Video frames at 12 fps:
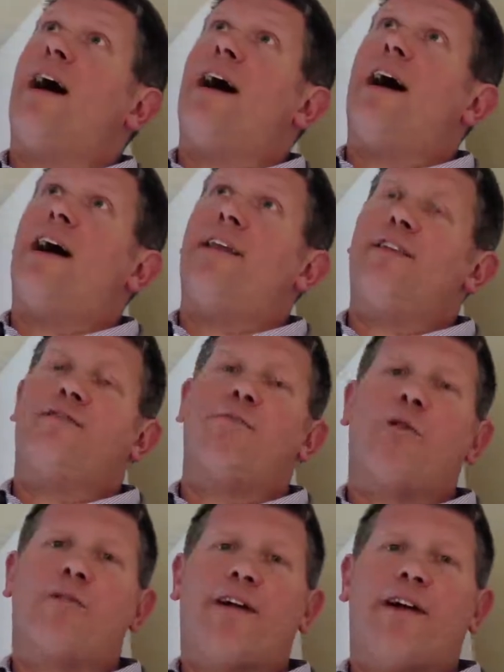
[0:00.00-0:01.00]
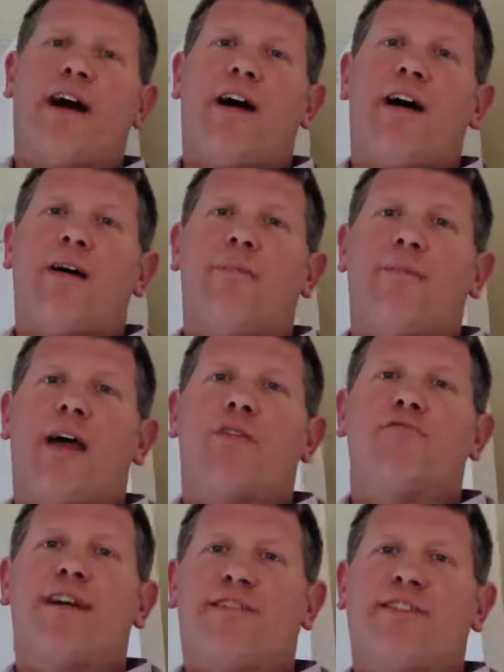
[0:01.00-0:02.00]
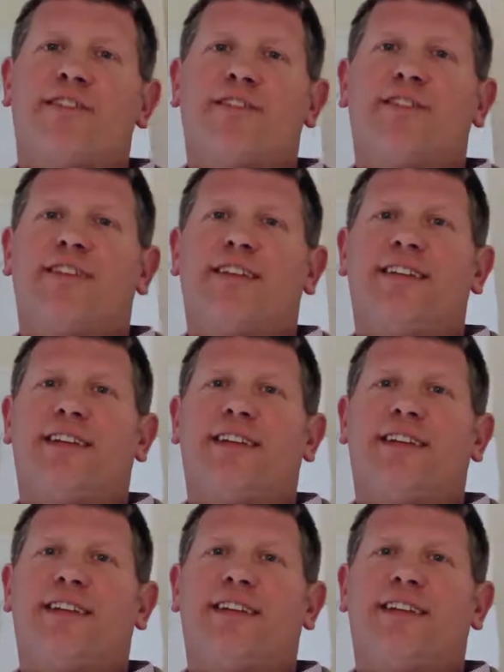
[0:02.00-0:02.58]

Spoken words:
and it's more of a resonant,